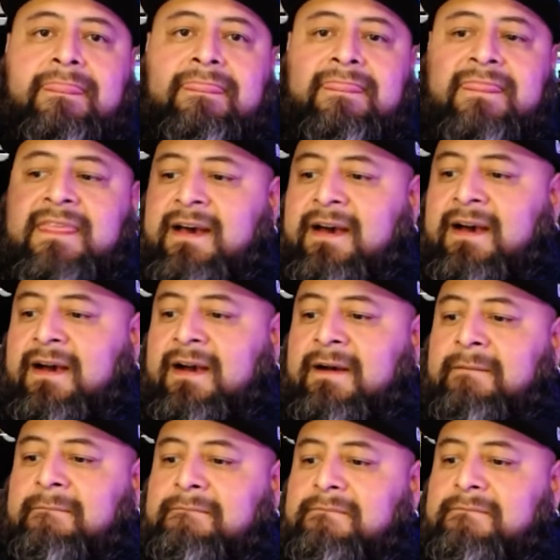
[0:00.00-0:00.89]

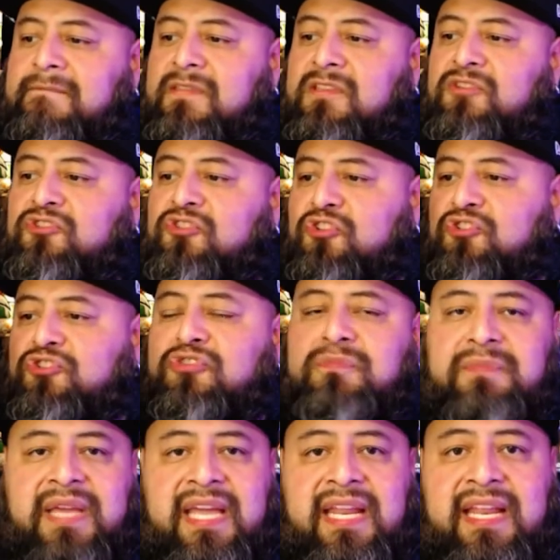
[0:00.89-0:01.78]
the social
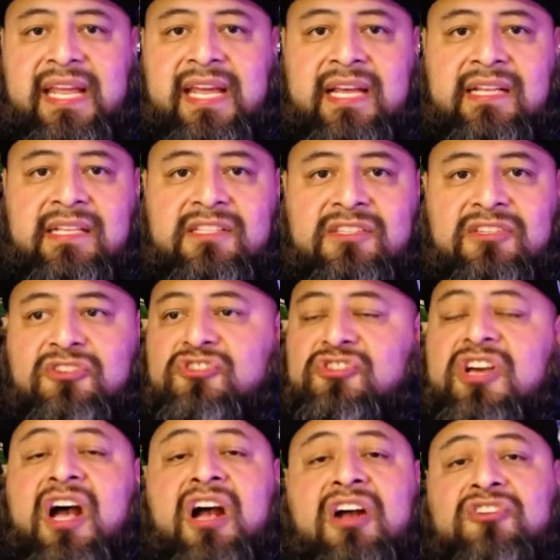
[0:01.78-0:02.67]
media to
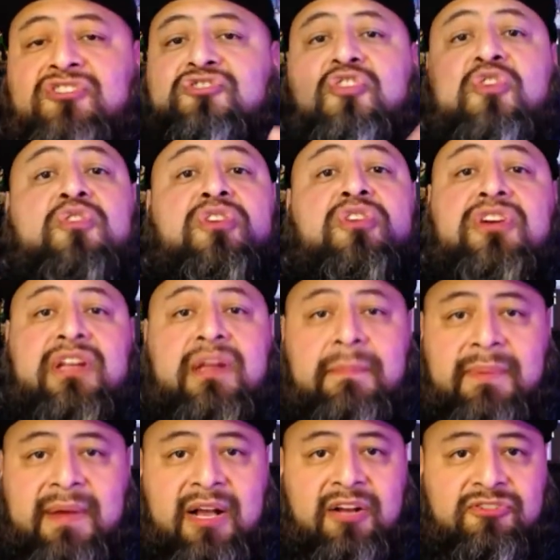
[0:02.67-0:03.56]
talk so good
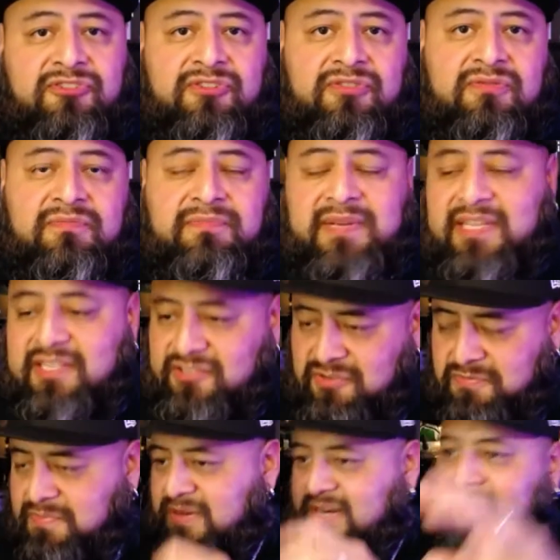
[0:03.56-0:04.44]
about you because
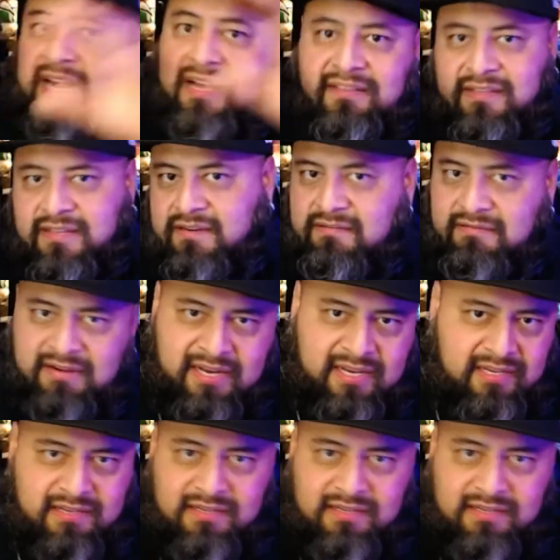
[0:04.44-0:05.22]
you put it out there, right?